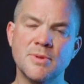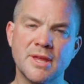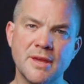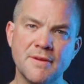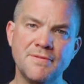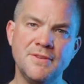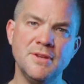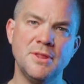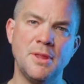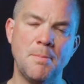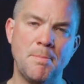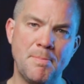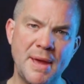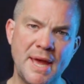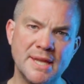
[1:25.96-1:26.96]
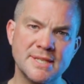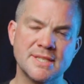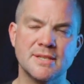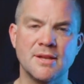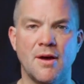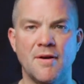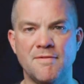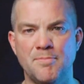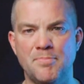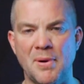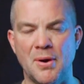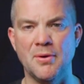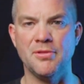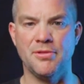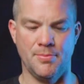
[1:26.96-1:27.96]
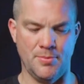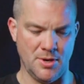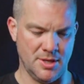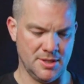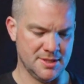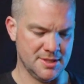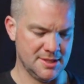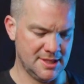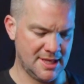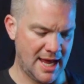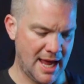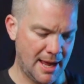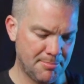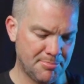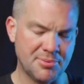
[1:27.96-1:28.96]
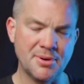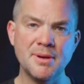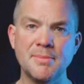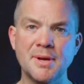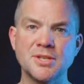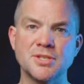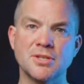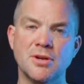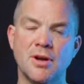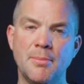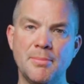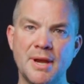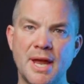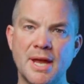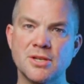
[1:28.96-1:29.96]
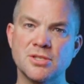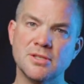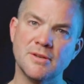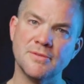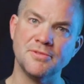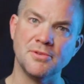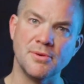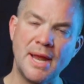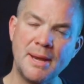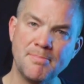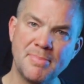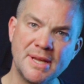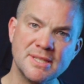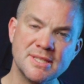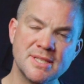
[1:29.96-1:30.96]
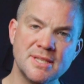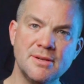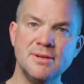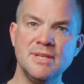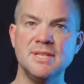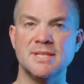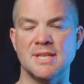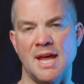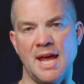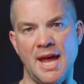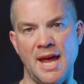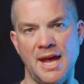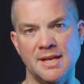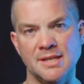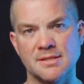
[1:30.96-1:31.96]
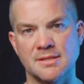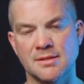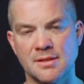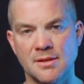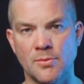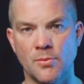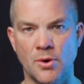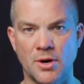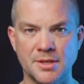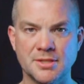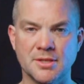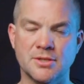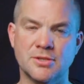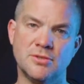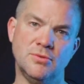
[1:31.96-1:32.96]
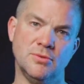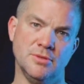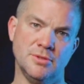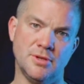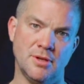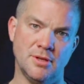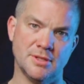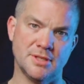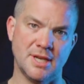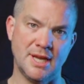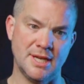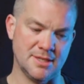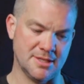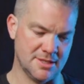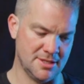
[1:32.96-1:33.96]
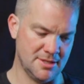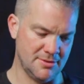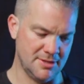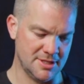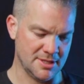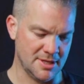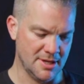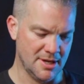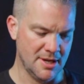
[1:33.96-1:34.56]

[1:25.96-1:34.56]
will give you the best of both worlds. They are pretty much a combination of the Redback series and the water-cooled alternator series.